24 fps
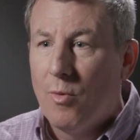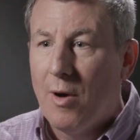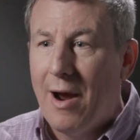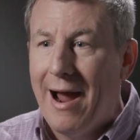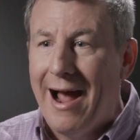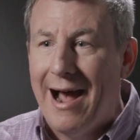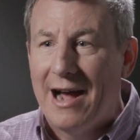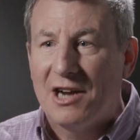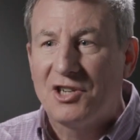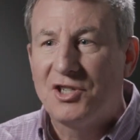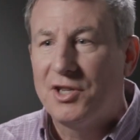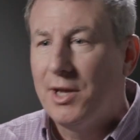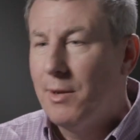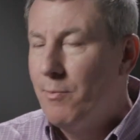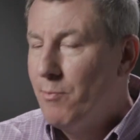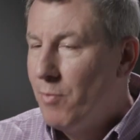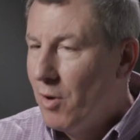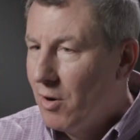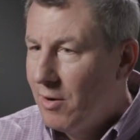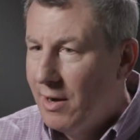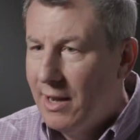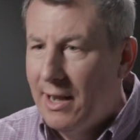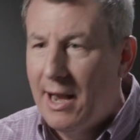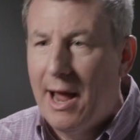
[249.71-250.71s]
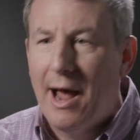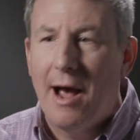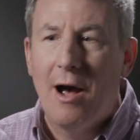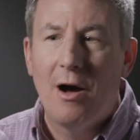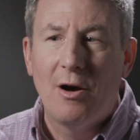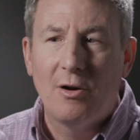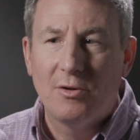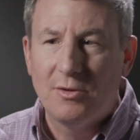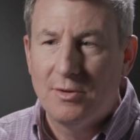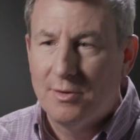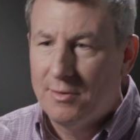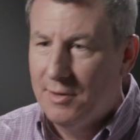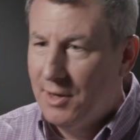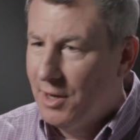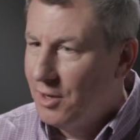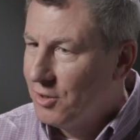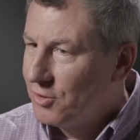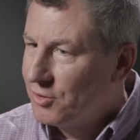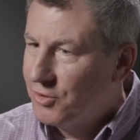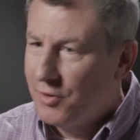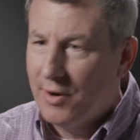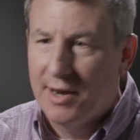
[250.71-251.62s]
were actually burning out, you know,